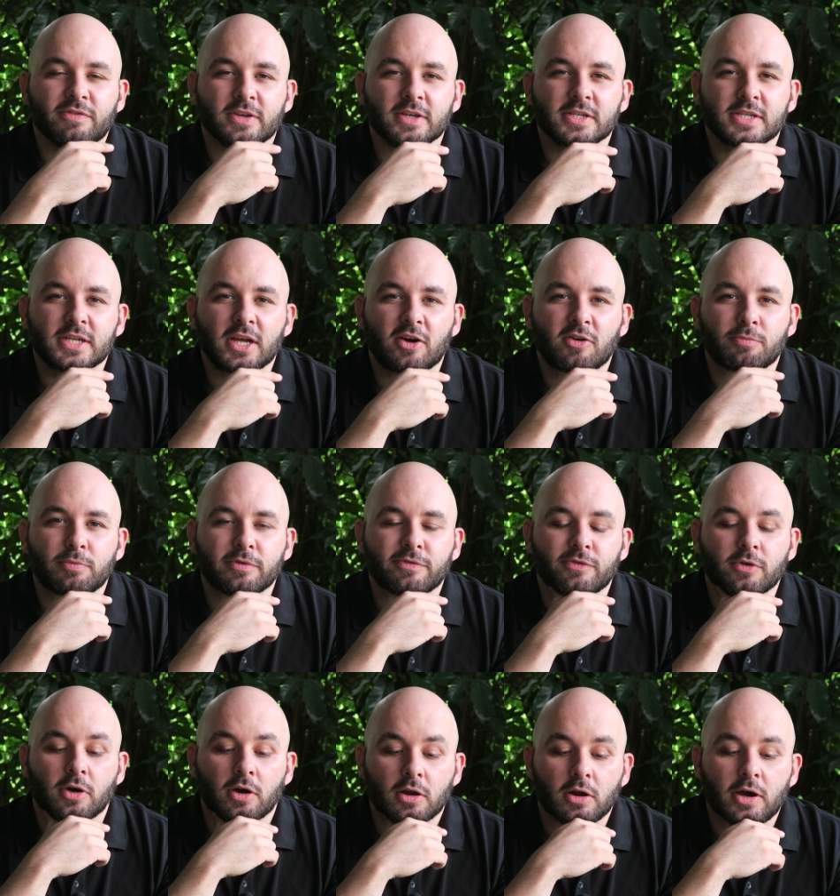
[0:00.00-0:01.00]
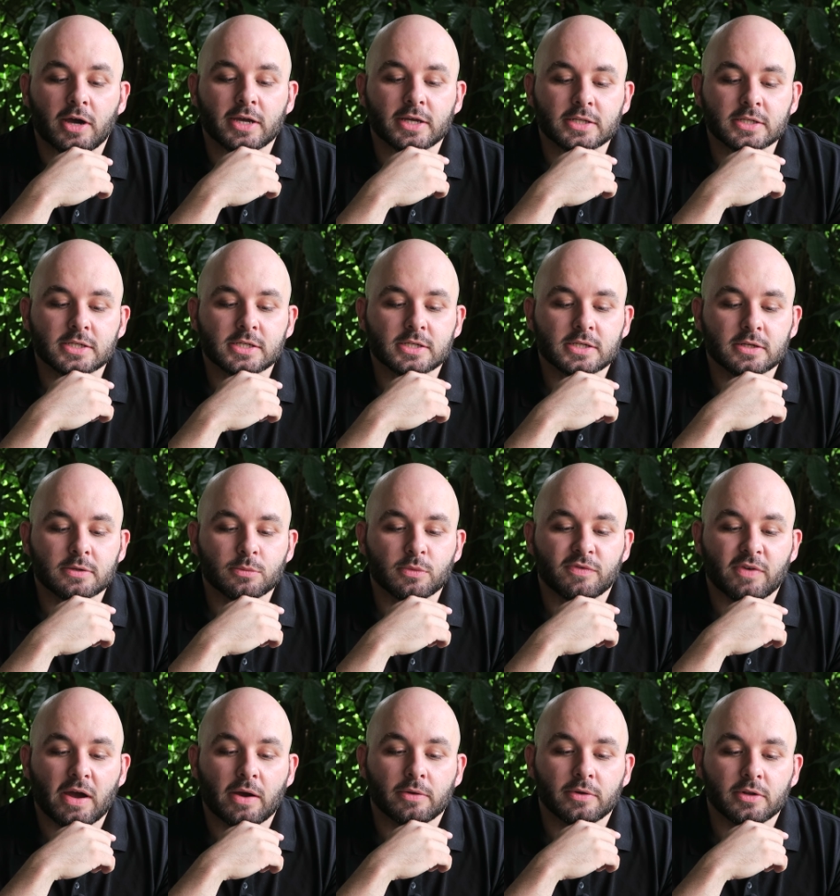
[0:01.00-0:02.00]
for yourself but for clients
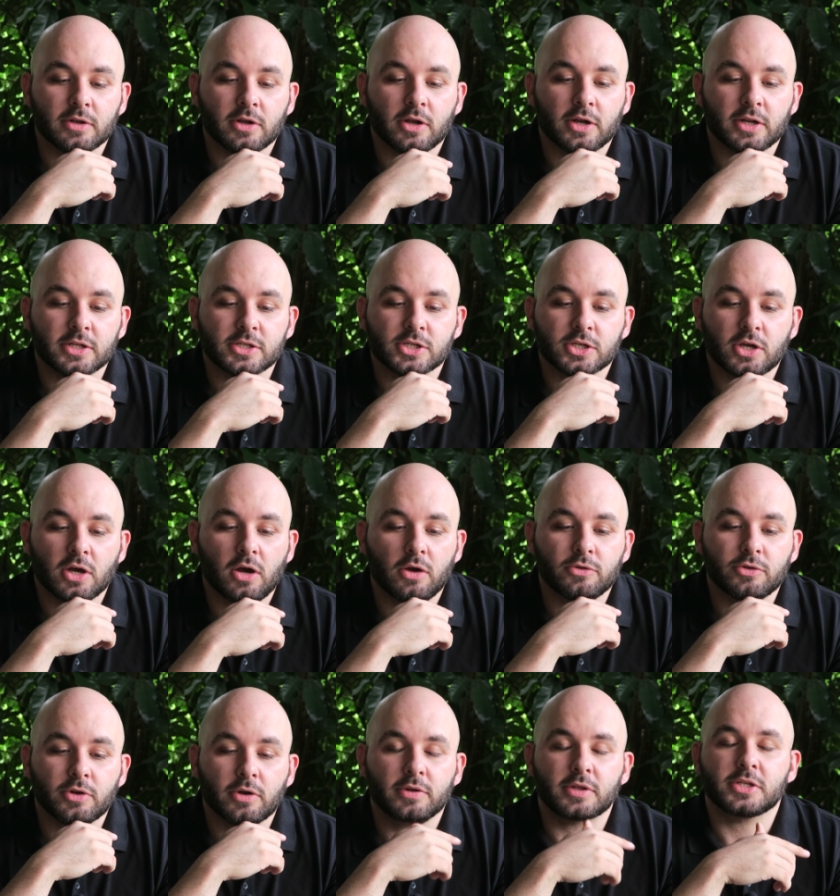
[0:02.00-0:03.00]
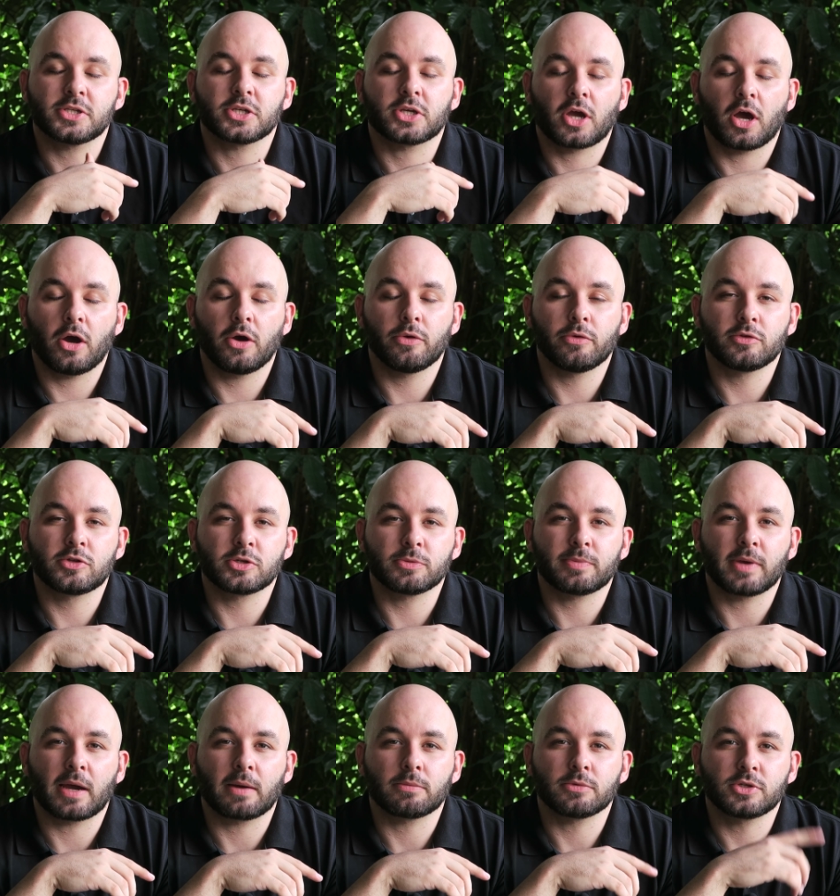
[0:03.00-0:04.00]
without learning to code. You don't need to code to
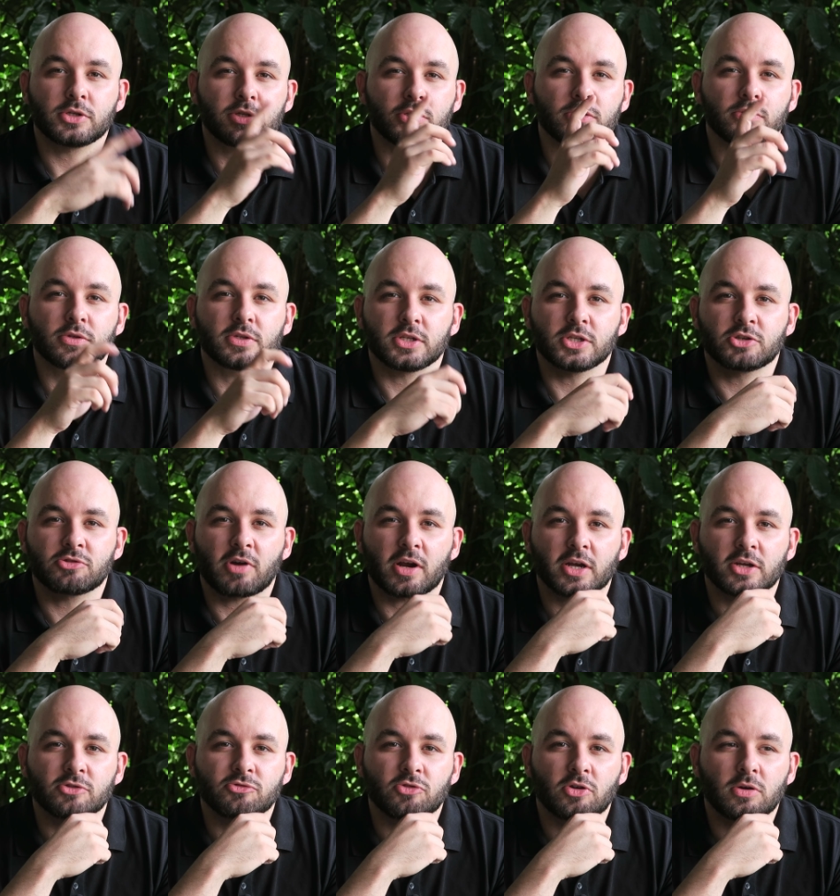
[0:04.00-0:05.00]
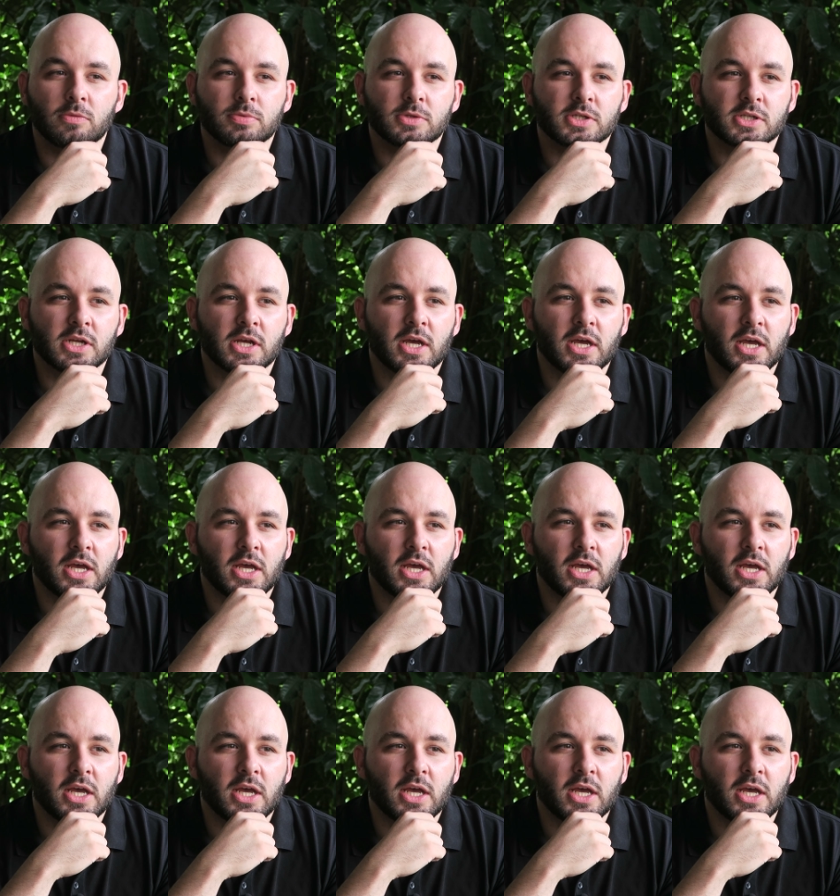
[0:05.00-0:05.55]
be able to use these drag and drops.